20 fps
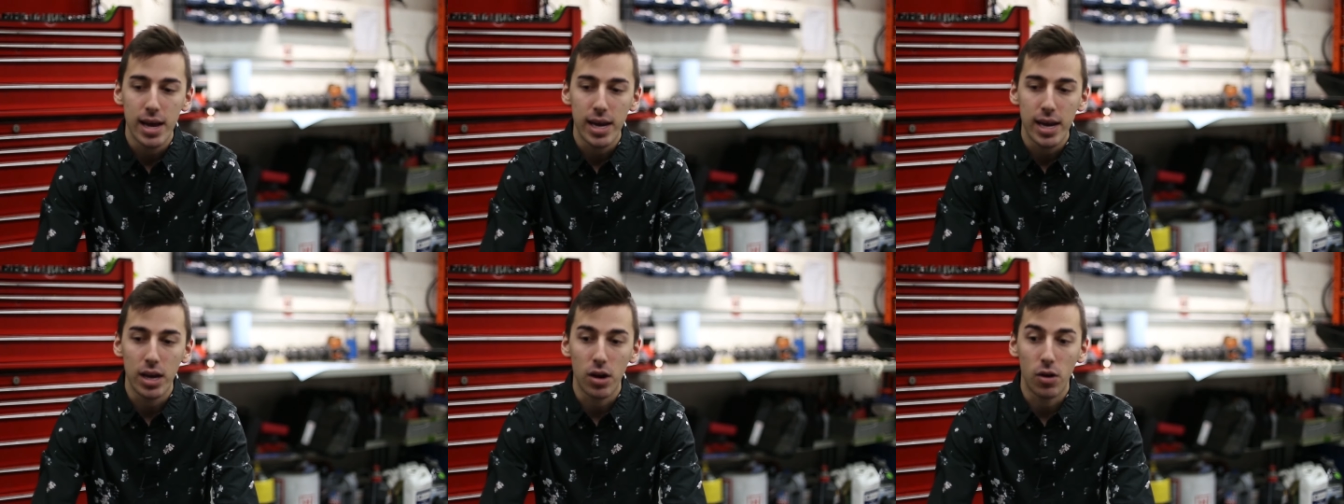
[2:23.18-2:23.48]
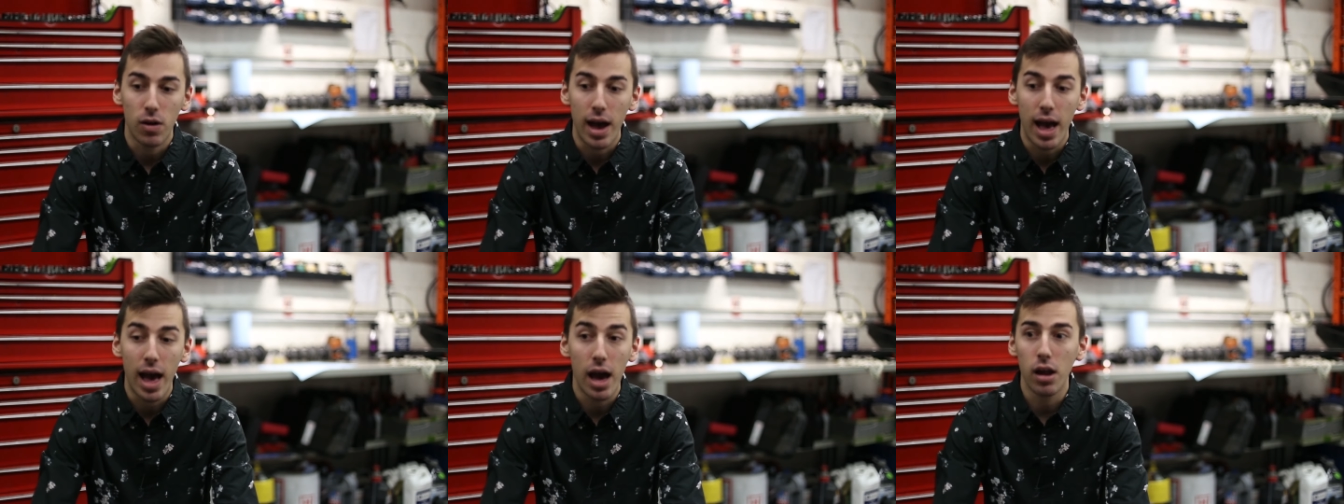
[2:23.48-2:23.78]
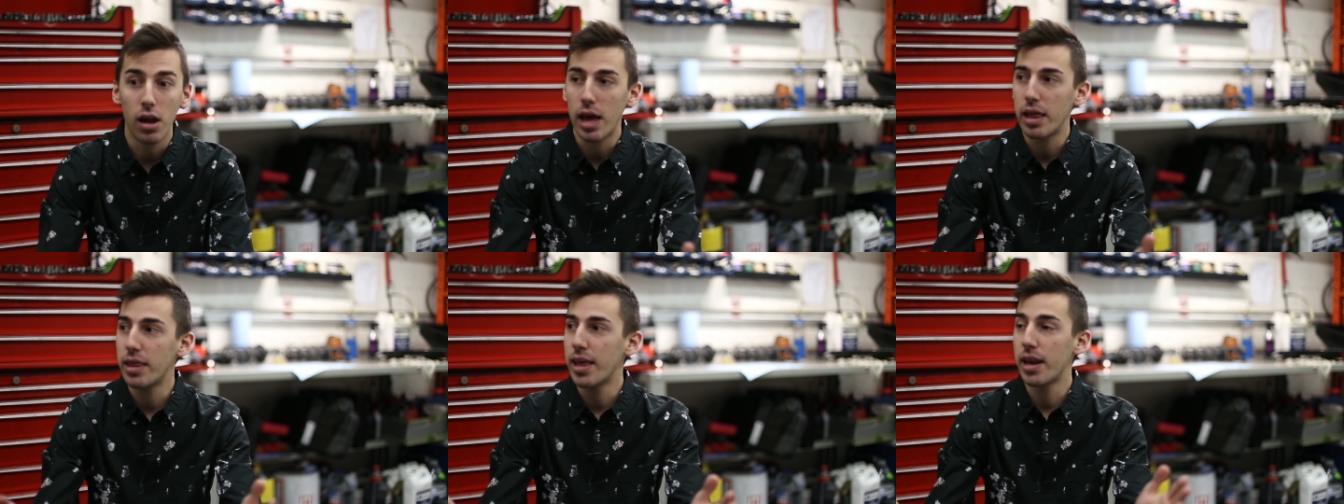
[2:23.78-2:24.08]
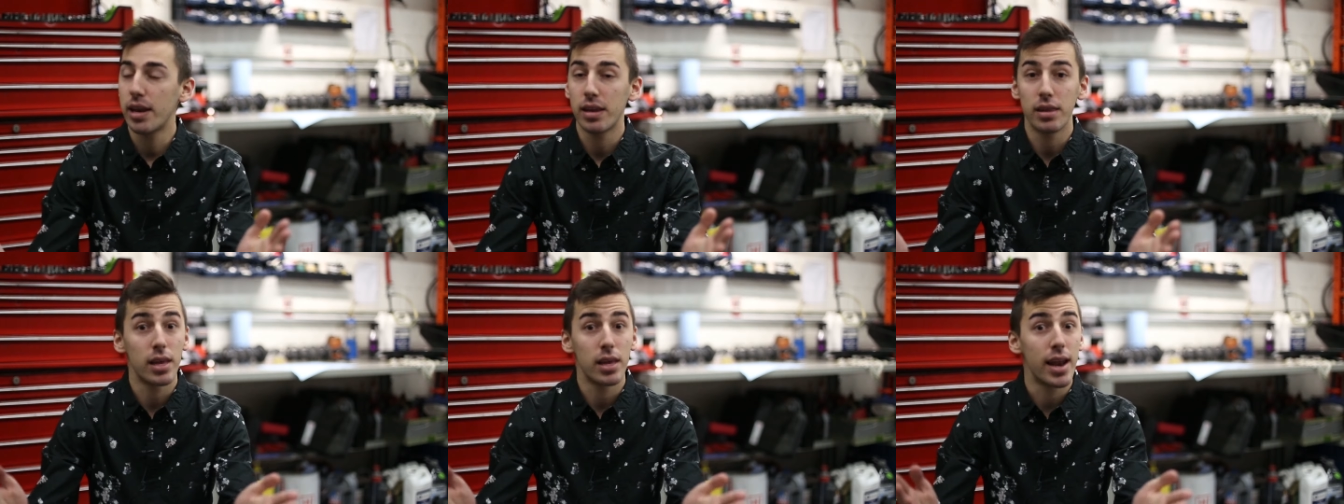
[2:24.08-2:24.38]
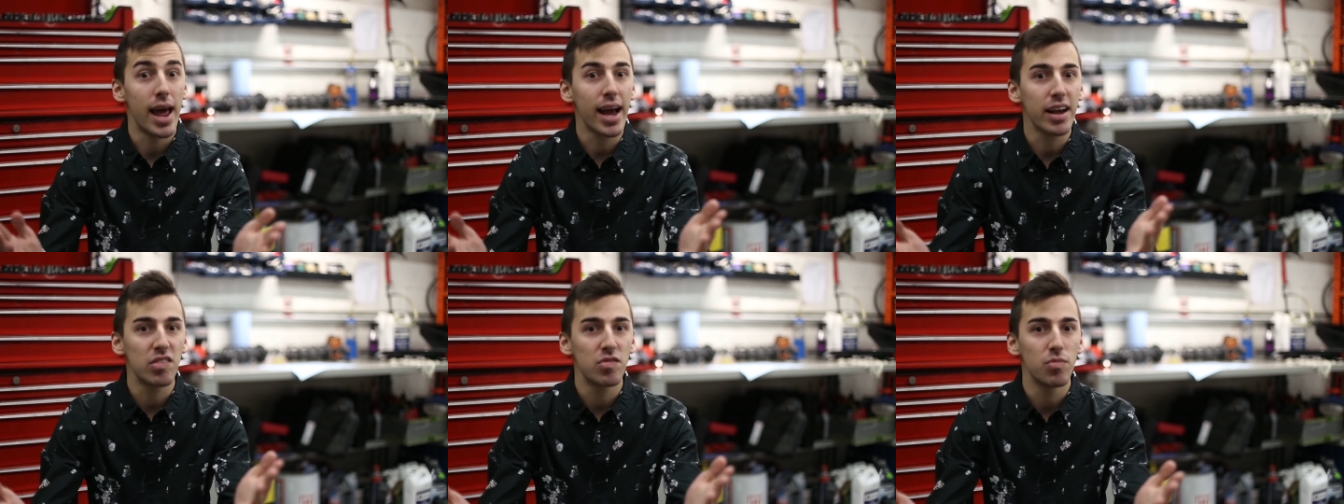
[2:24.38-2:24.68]
you know, and then the
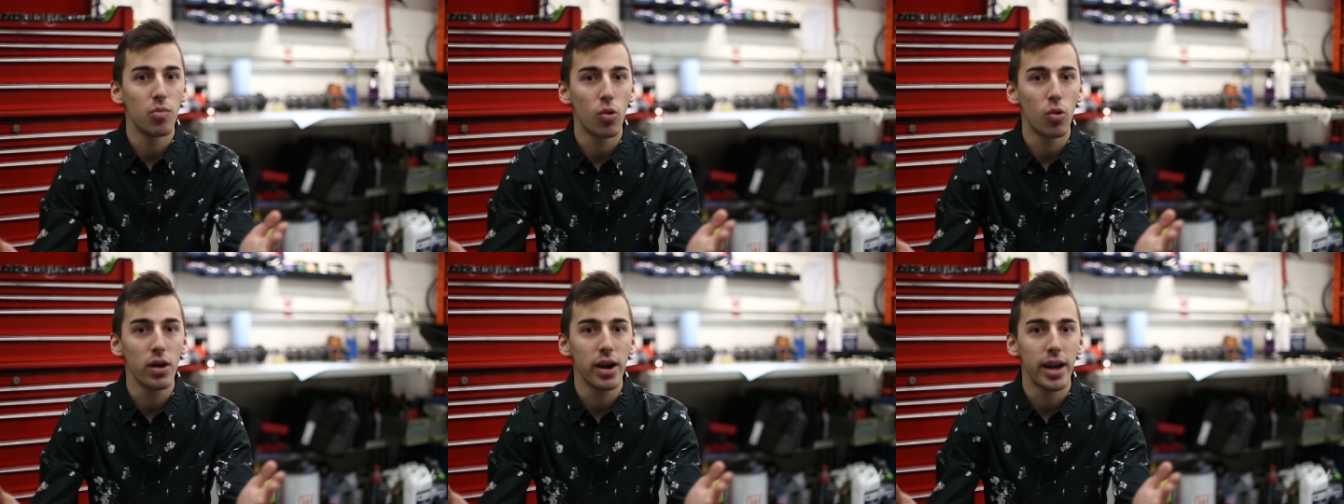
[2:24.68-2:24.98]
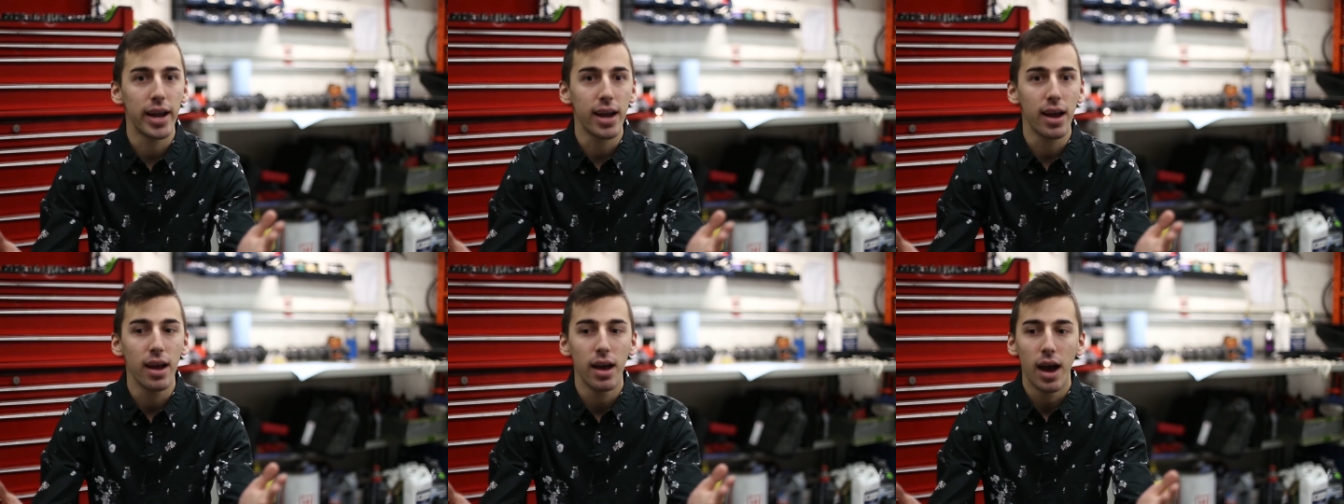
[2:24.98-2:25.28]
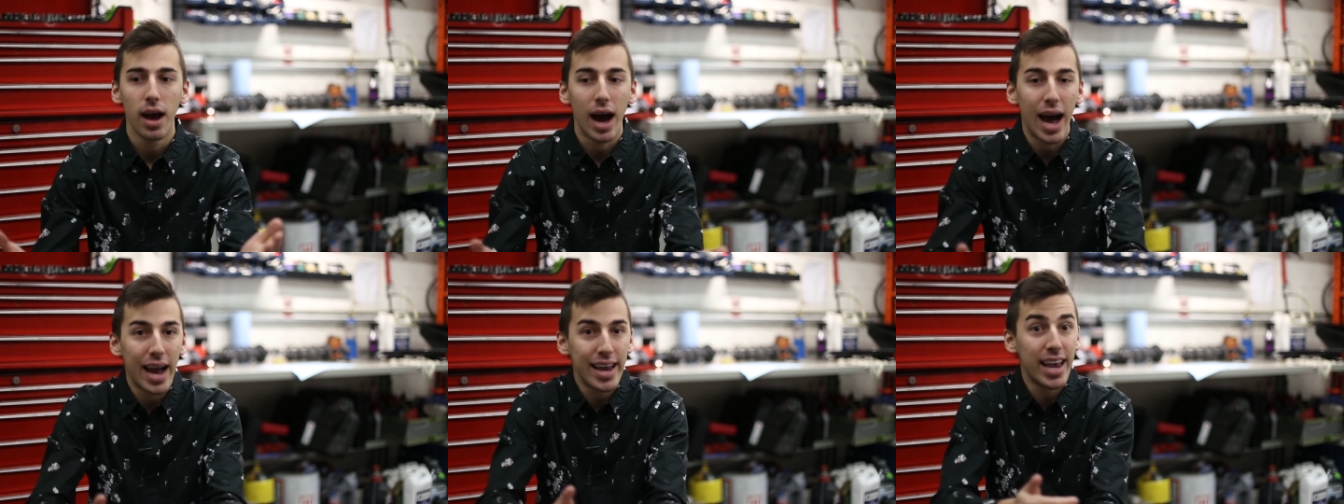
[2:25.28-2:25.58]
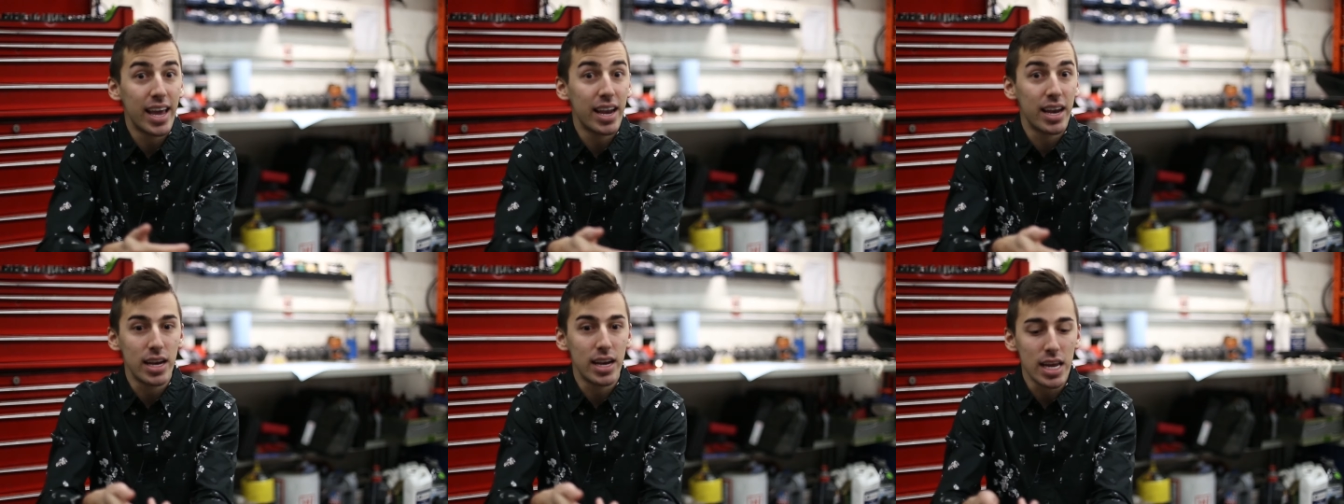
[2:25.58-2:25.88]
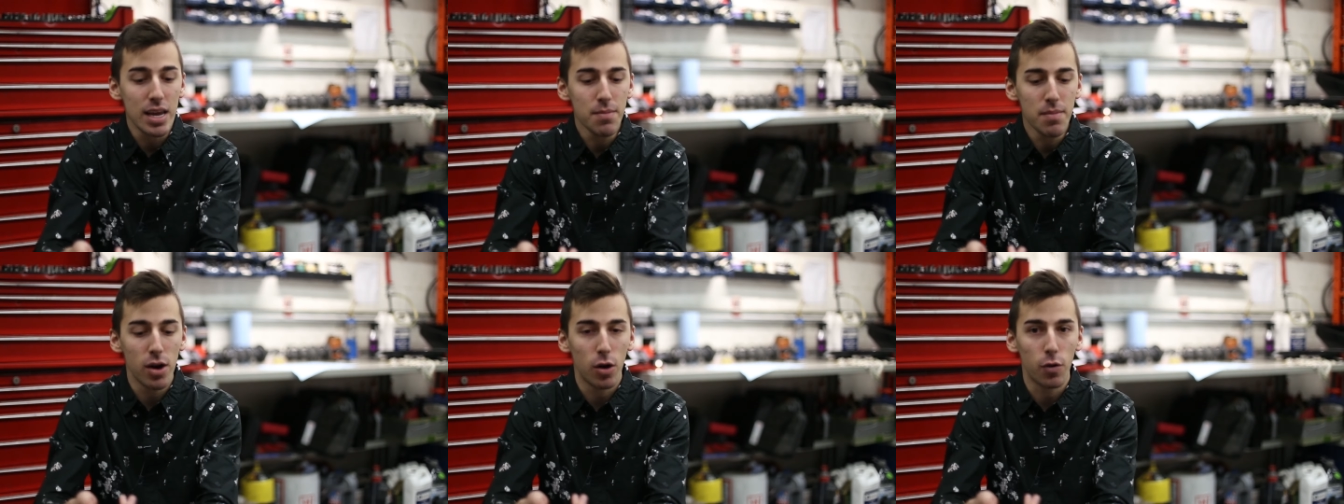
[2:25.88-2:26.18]
next morning, I get an
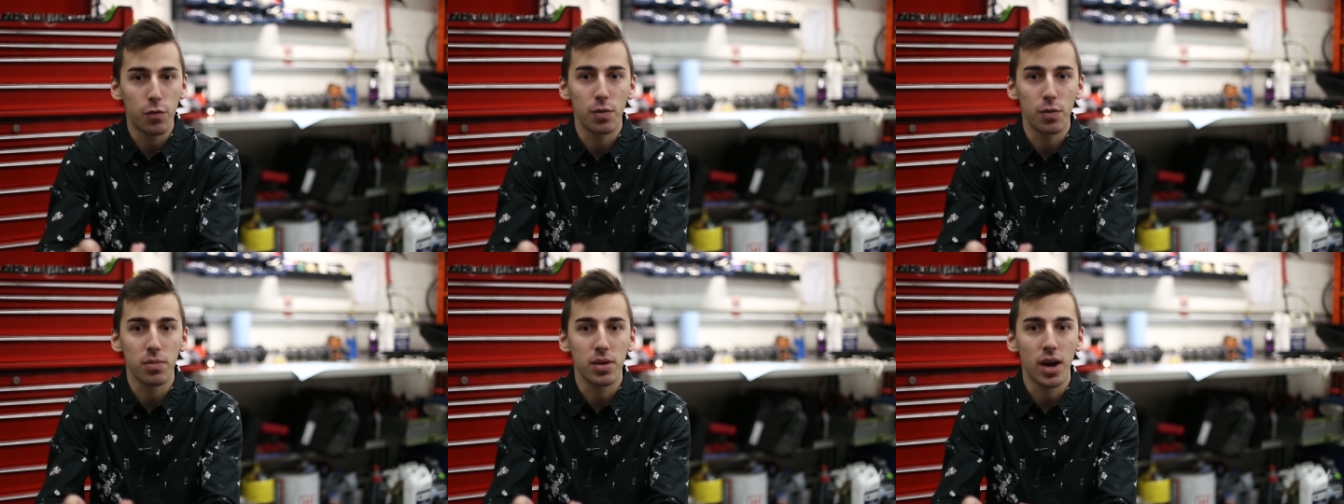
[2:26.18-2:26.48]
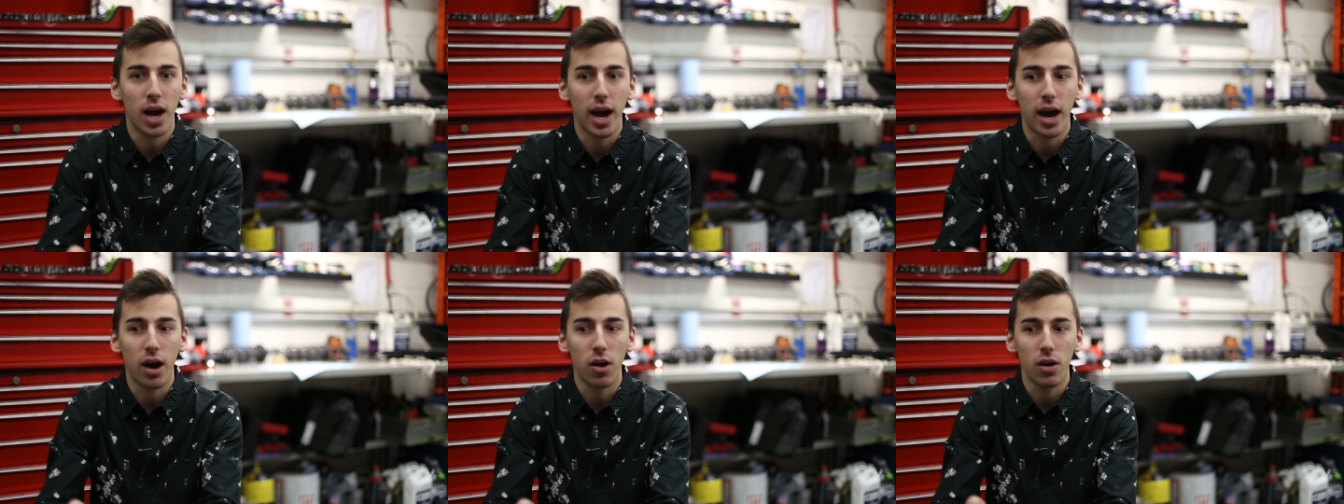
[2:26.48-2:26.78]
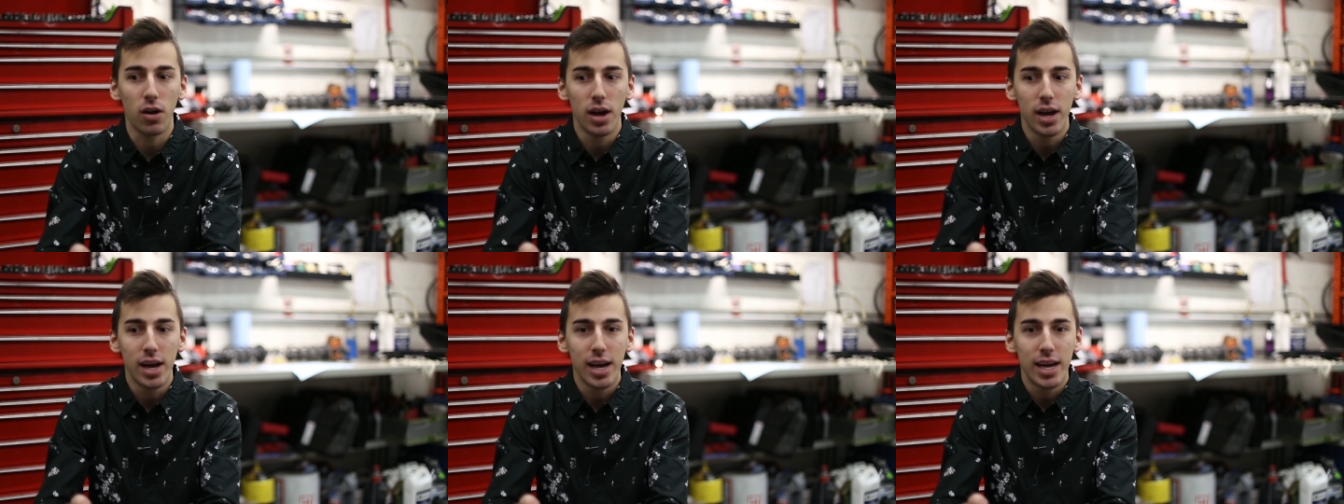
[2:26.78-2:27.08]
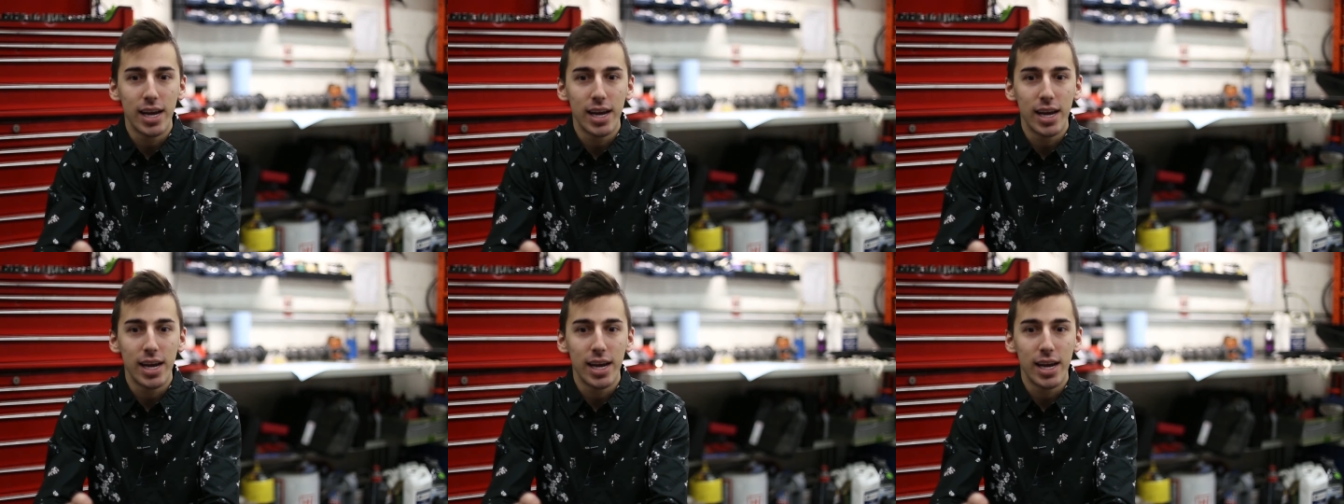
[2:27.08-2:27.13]
email from Kyle.